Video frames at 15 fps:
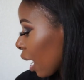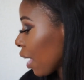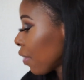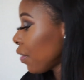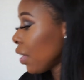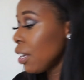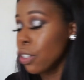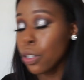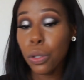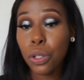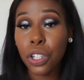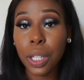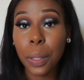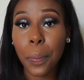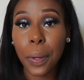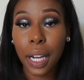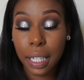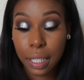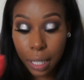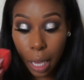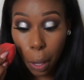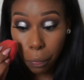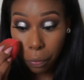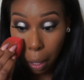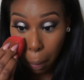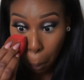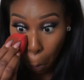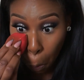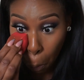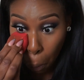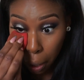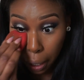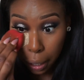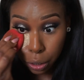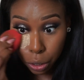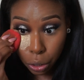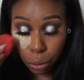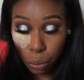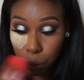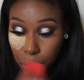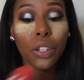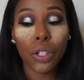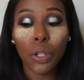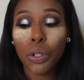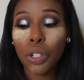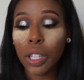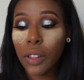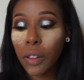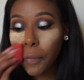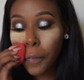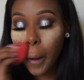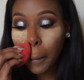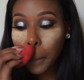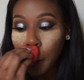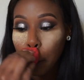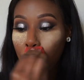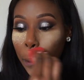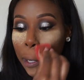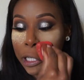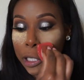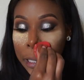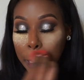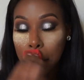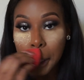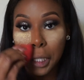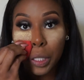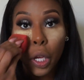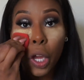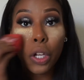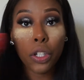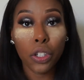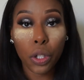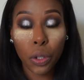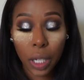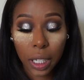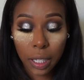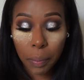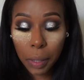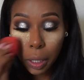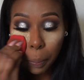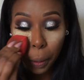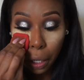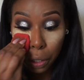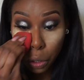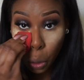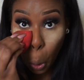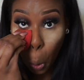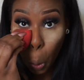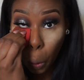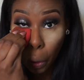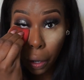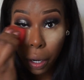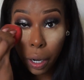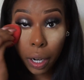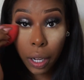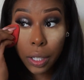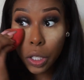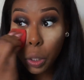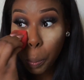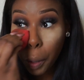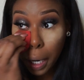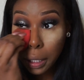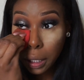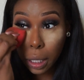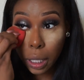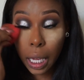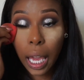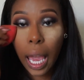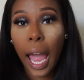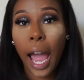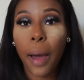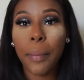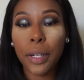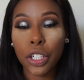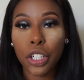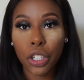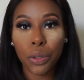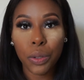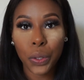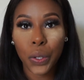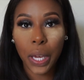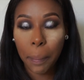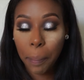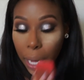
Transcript: And then usually when I tell them what I do, usually the following question is, do you get to meet the players, or surprisingly, how much do you get